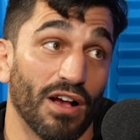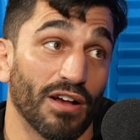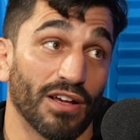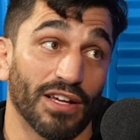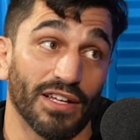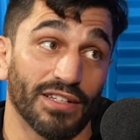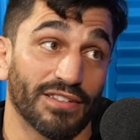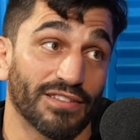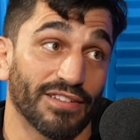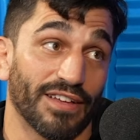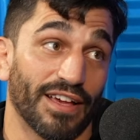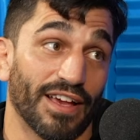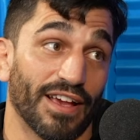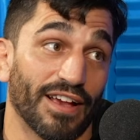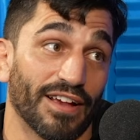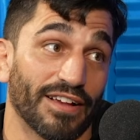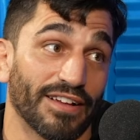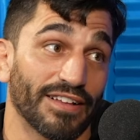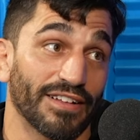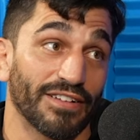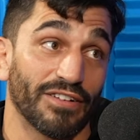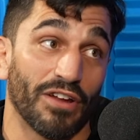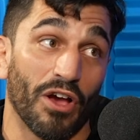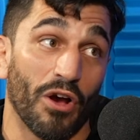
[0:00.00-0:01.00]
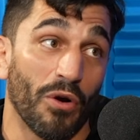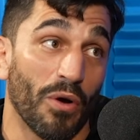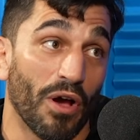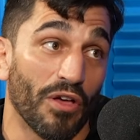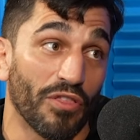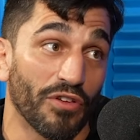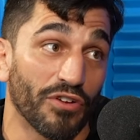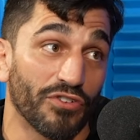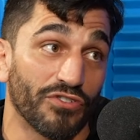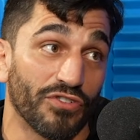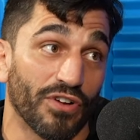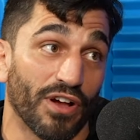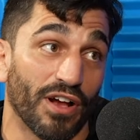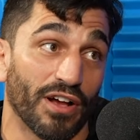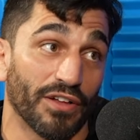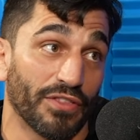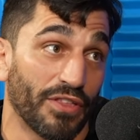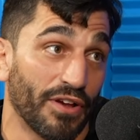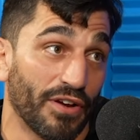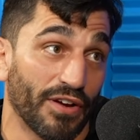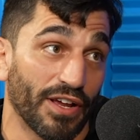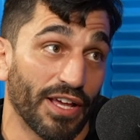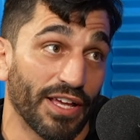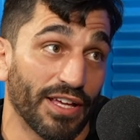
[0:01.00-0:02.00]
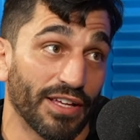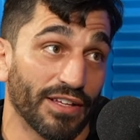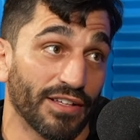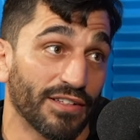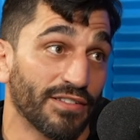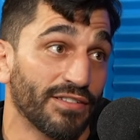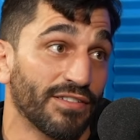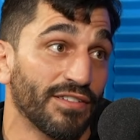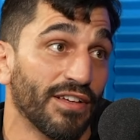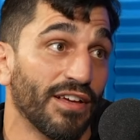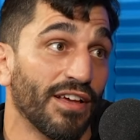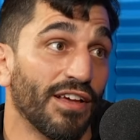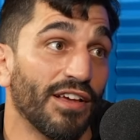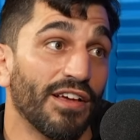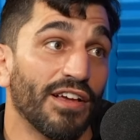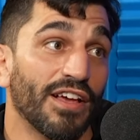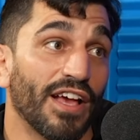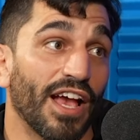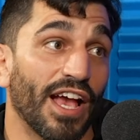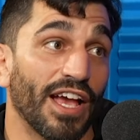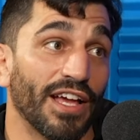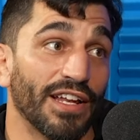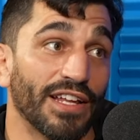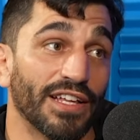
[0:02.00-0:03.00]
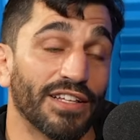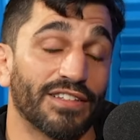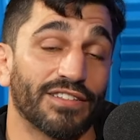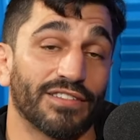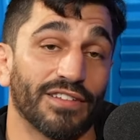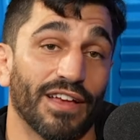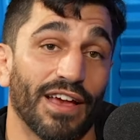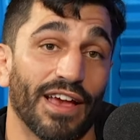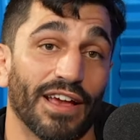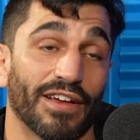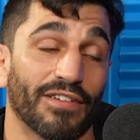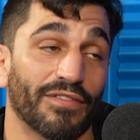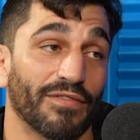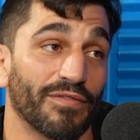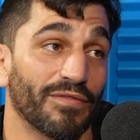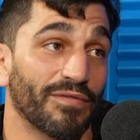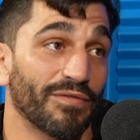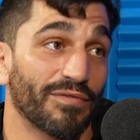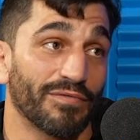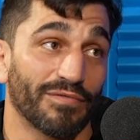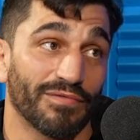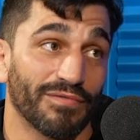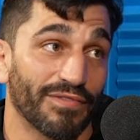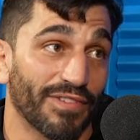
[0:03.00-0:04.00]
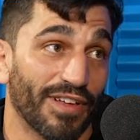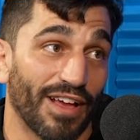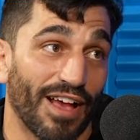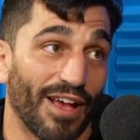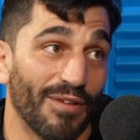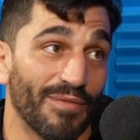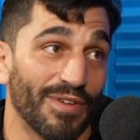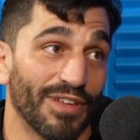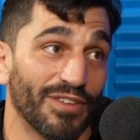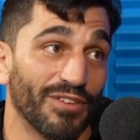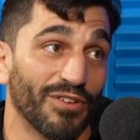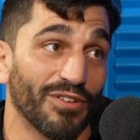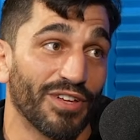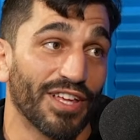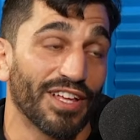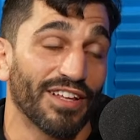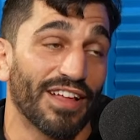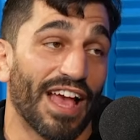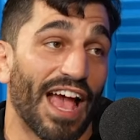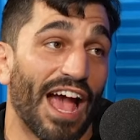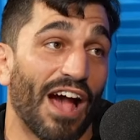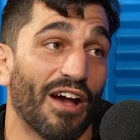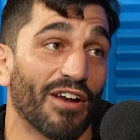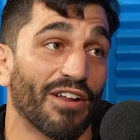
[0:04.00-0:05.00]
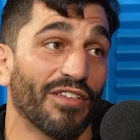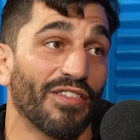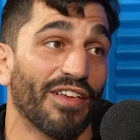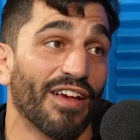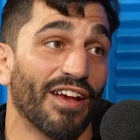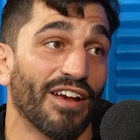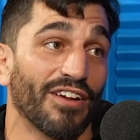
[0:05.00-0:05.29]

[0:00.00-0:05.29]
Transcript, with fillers: It's like no other drug there is, and it's like. I mean, you get out of there.